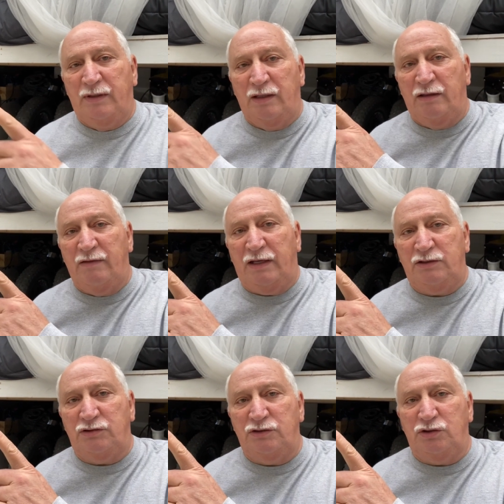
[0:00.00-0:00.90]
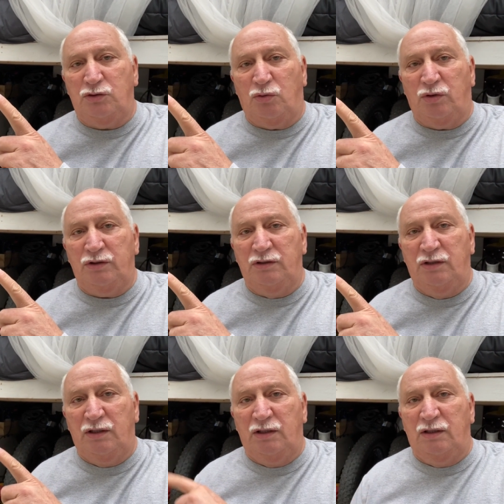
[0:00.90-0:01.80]
That extension cord
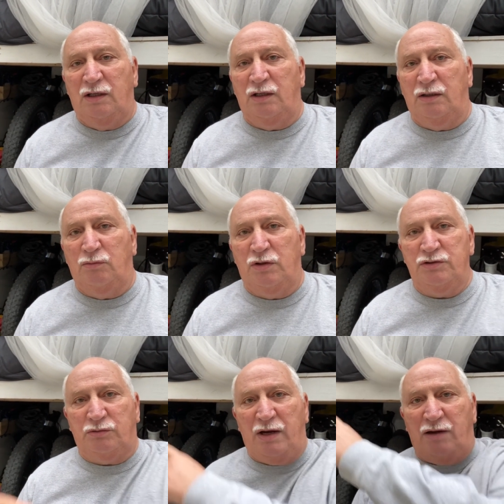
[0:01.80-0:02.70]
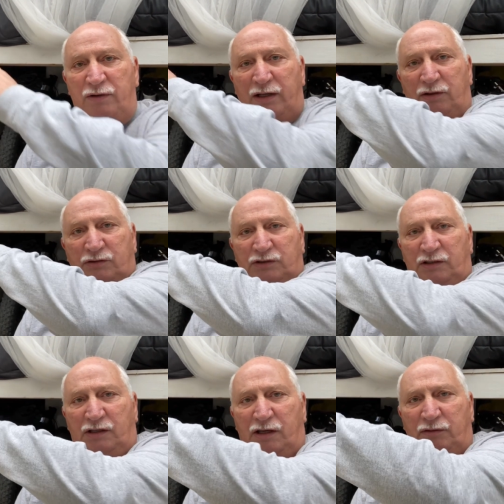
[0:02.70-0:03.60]
runs around, and you can see
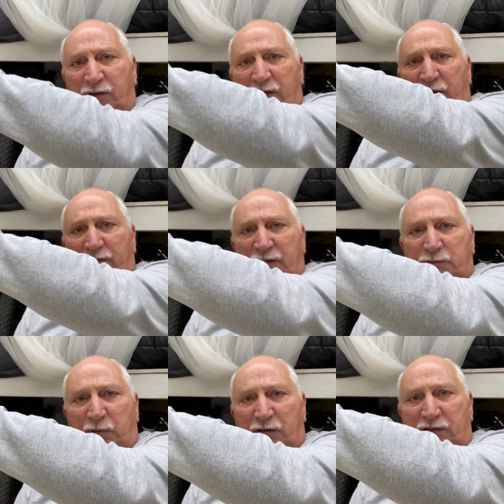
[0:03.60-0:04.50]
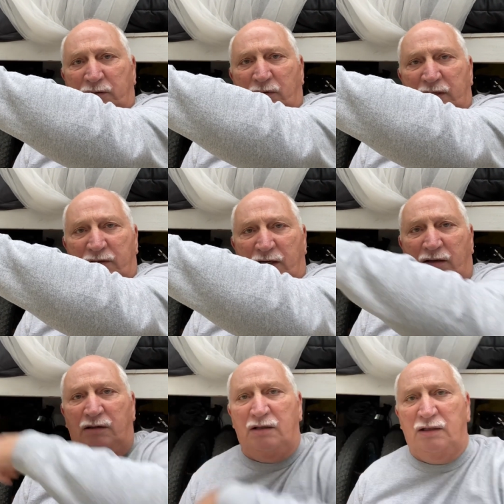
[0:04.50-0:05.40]
the other end of it is plugged in right
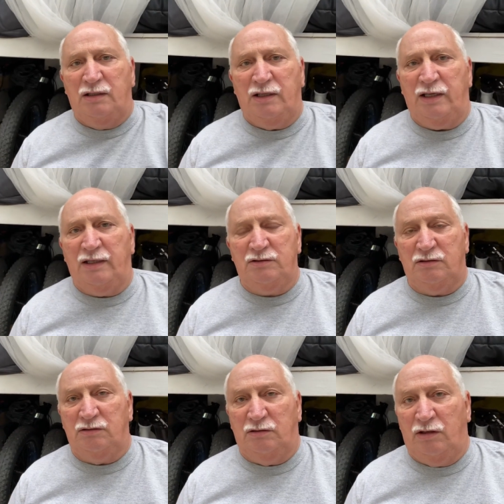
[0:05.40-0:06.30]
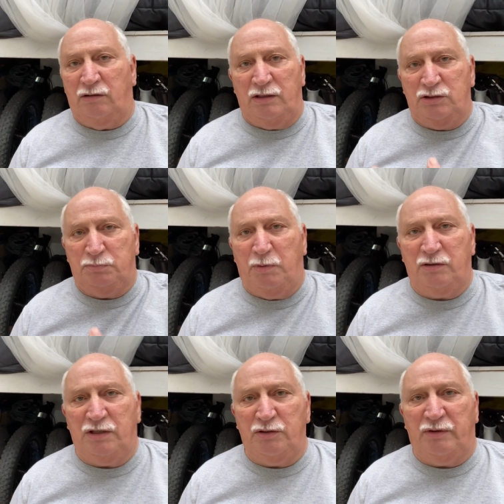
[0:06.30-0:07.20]
there, and it's literally just
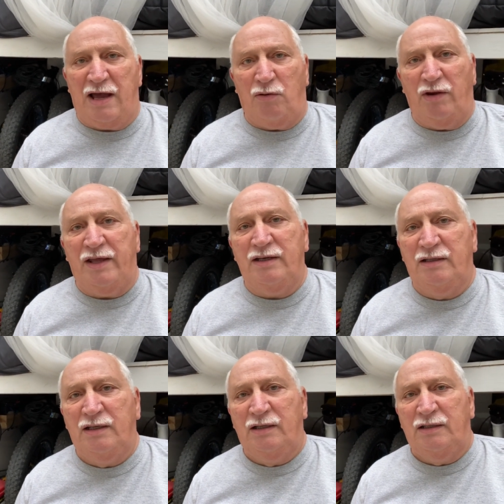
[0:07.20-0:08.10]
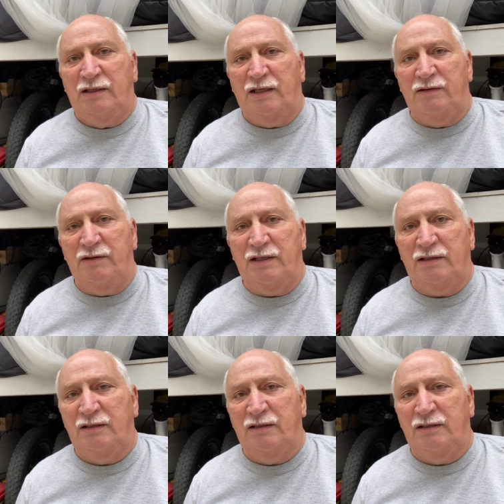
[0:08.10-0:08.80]
plugged into an outlet, and then